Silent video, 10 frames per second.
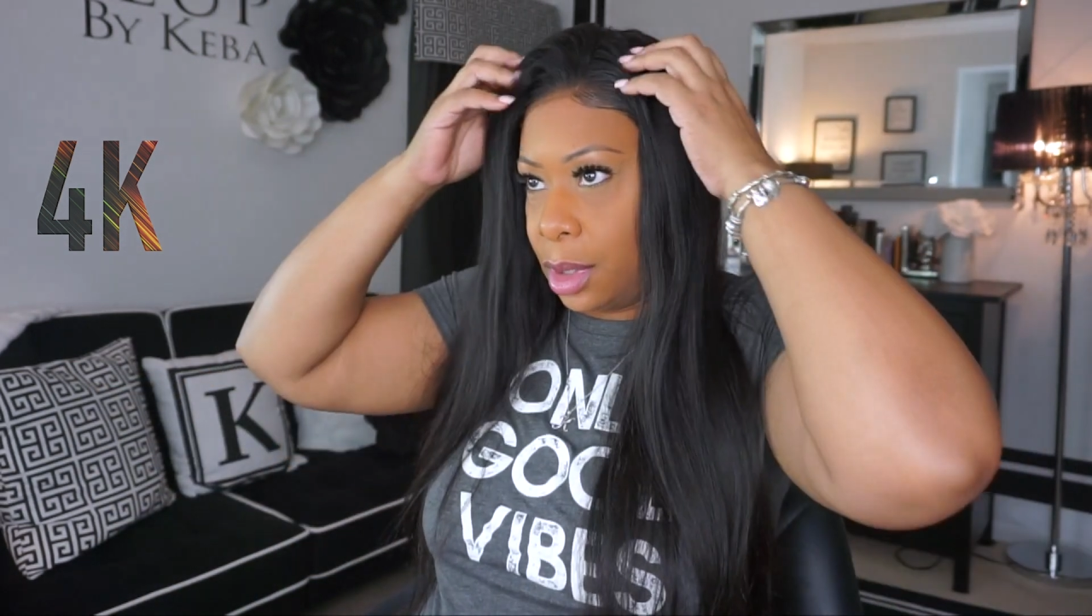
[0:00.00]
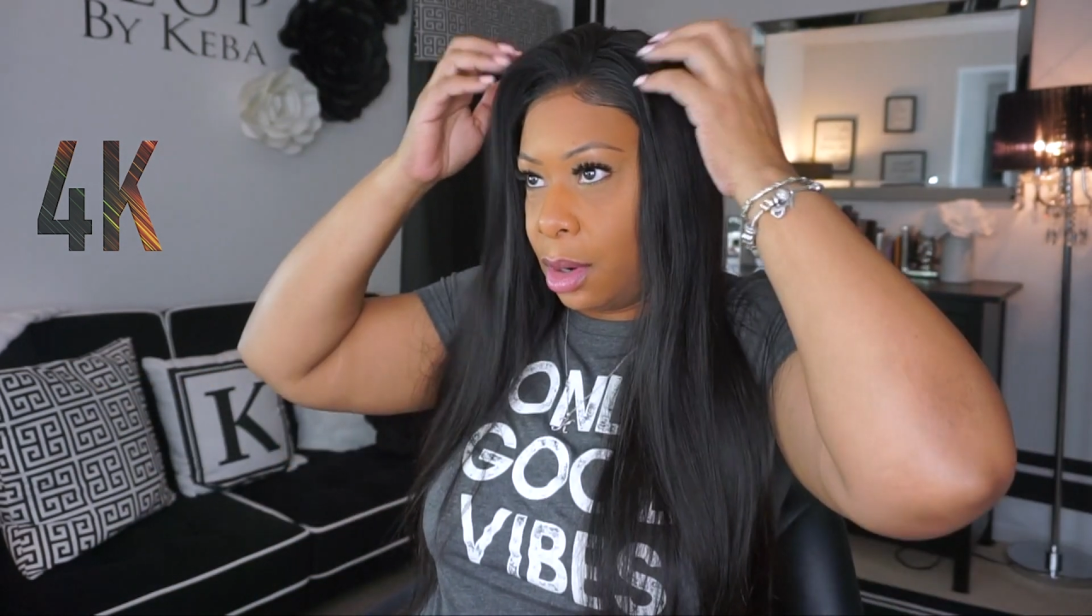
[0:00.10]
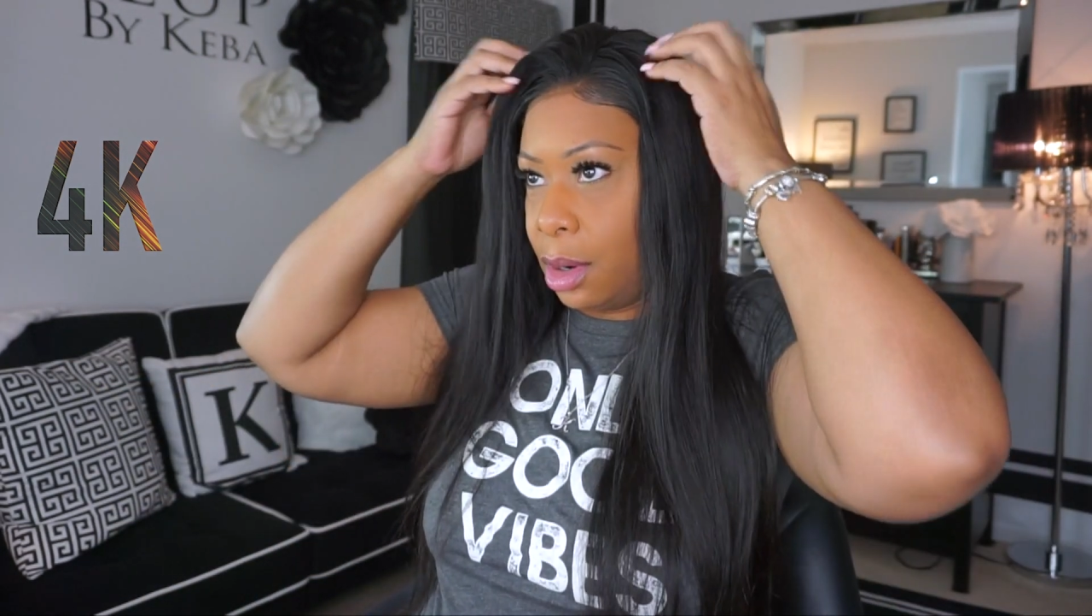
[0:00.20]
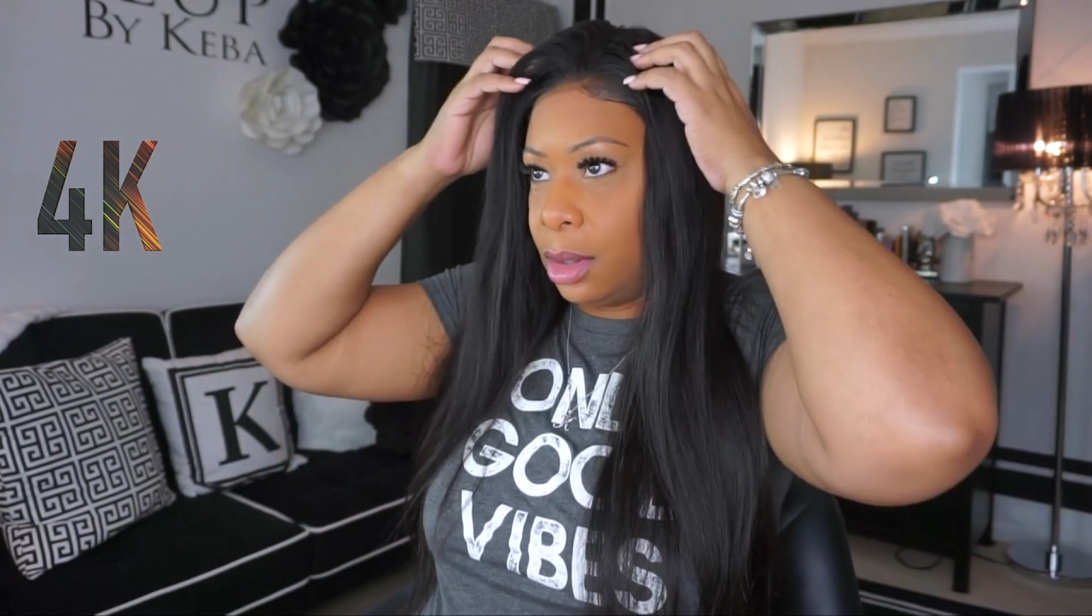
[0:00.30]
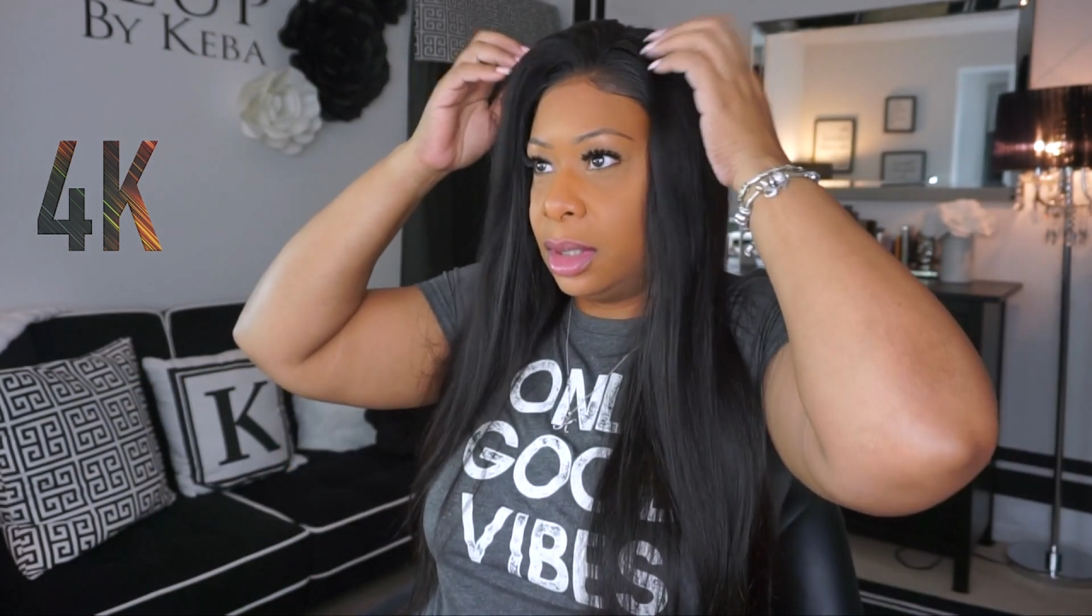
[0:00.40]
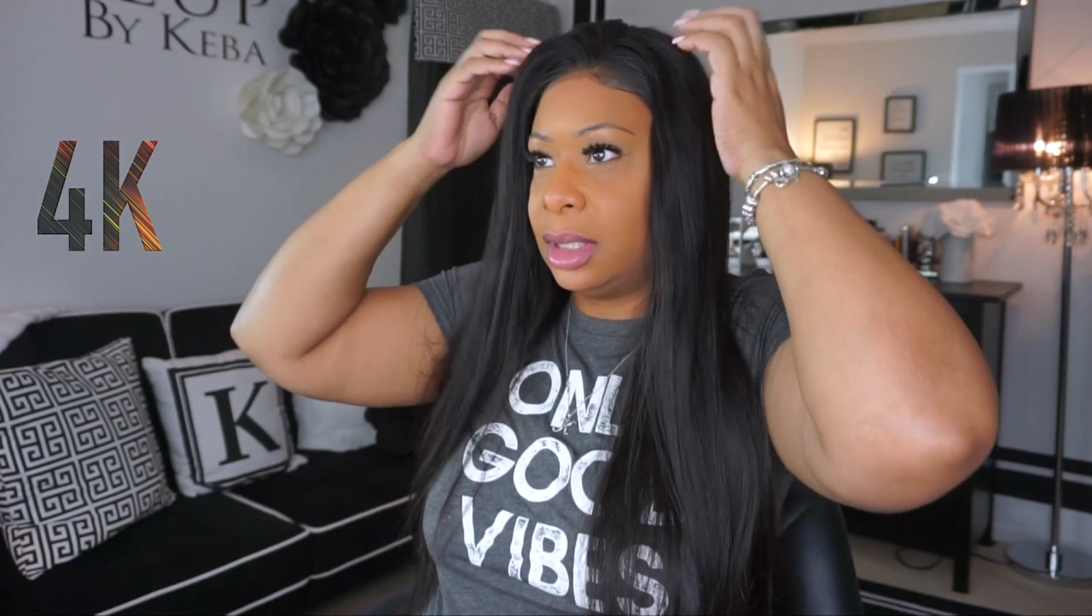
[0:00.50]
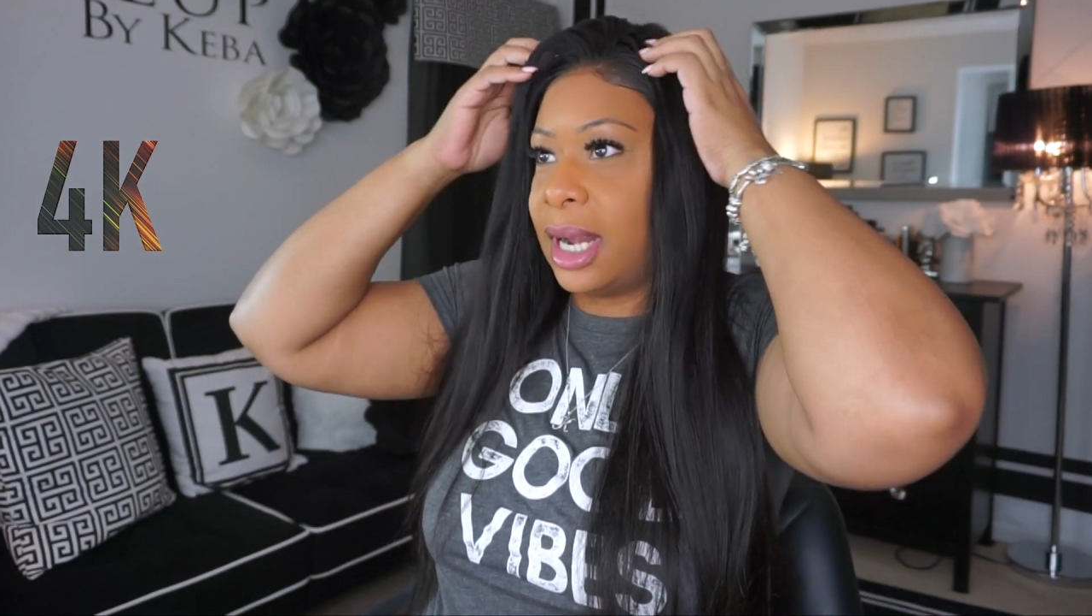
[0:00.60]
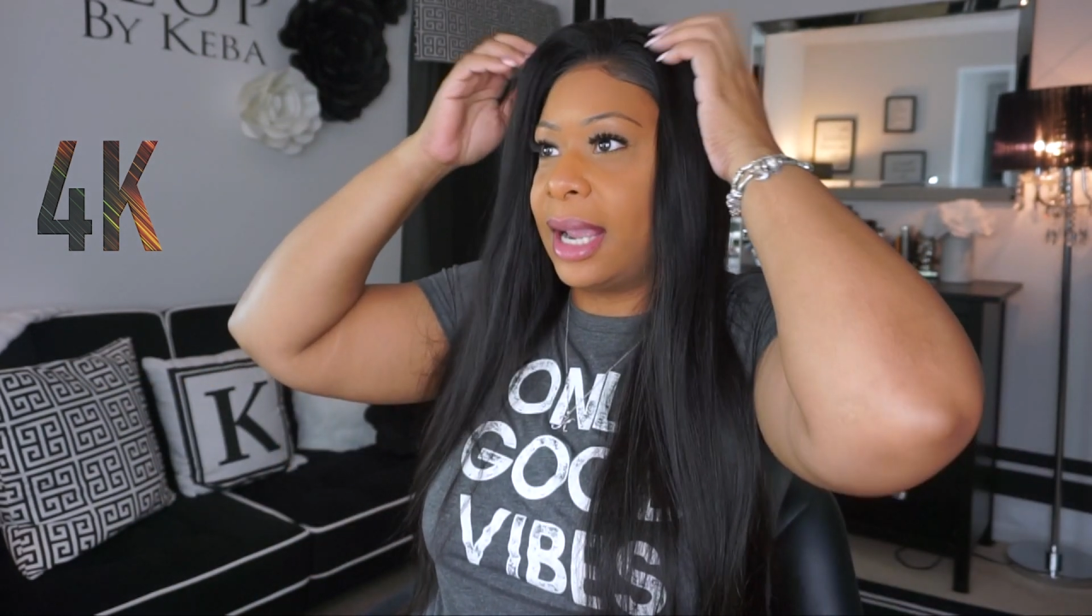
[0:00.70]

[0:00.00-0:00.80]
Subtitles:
y'all.